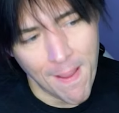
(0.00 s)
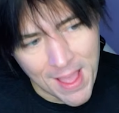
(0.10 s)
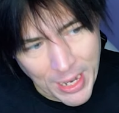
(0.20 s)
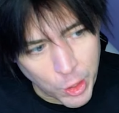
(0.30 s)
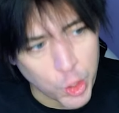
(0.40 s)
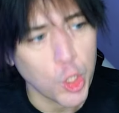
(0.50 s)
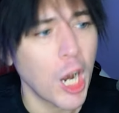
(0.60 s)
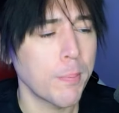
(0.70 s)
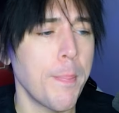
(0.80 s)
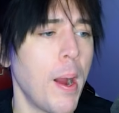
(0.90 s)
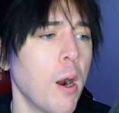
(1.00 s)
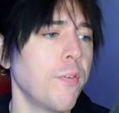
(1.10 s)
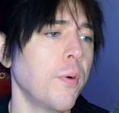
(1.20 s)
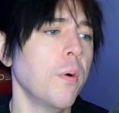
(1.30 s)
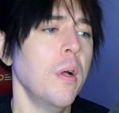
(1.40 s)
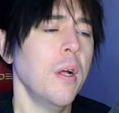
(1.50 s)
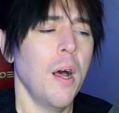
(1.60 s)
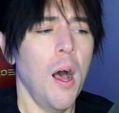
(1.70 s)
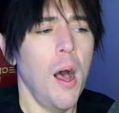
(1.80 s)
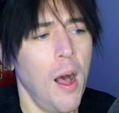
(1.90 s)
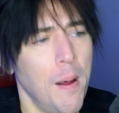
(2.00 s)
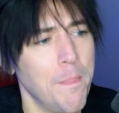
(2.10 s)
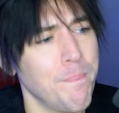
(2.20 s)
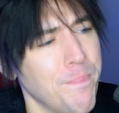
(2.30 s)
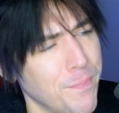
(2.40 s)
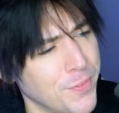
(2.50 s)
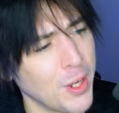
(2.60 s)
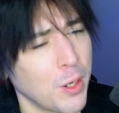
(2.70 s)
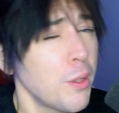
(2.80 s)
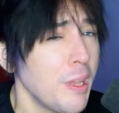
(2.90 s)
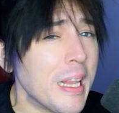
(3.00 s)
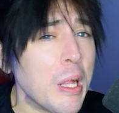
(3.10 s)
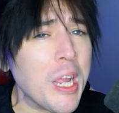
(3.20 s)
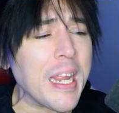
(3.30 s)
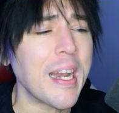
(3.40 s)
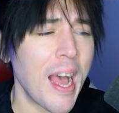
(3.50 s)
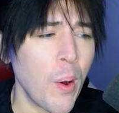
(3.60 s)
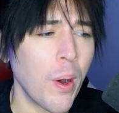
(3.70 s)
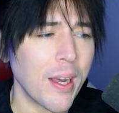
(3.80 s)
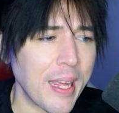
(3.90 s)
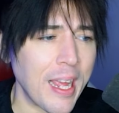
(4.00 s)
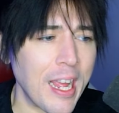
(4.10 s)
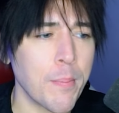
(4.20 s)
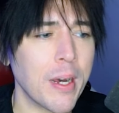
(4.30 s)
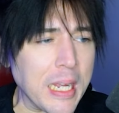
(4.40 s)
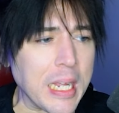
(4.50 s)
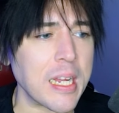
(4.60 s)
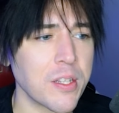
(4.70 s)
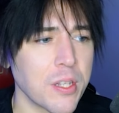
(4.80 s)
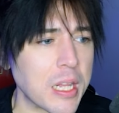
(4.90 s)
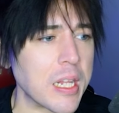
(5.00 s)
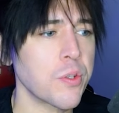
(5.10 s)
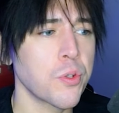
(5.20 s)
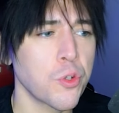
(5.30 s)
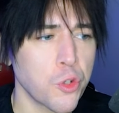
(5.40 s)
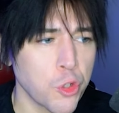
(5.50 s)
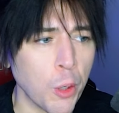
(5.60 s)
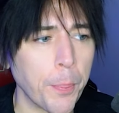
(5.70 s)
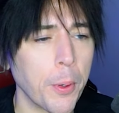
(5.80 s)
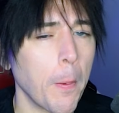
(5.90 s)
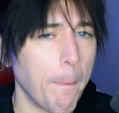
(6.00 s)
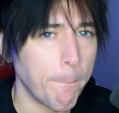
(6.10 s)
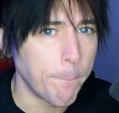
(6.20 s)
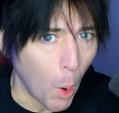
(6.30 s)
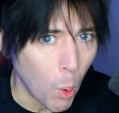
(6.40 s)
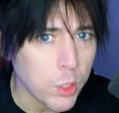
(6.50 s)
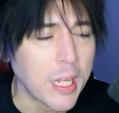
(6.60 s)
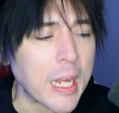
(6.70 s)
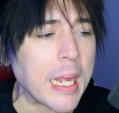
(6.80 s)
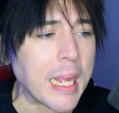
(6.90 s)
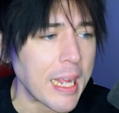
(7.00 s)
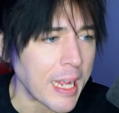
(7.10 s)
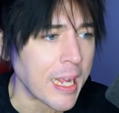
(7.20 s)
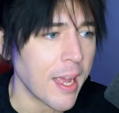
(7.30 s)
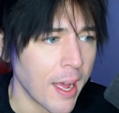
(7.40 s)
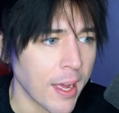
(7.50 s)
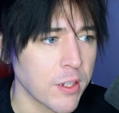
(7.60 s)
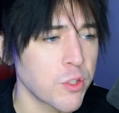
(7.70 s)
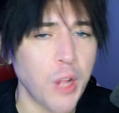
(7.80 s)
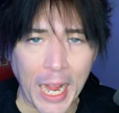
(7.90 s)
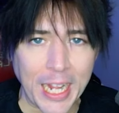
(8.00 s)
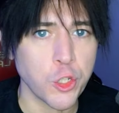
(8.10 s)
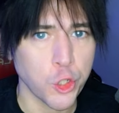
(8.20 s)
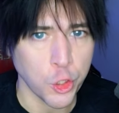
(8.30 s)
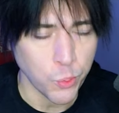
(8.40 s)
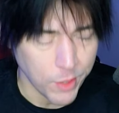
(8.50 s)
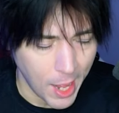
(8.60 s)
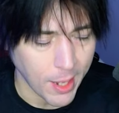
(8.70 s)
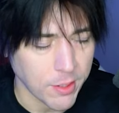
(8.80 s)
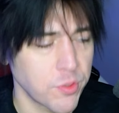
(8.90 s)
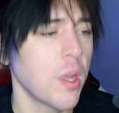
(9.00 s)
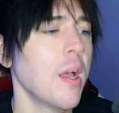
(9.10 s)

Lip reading: incredibly powerful to clean out a game against these super bulky EX stage 2 decks.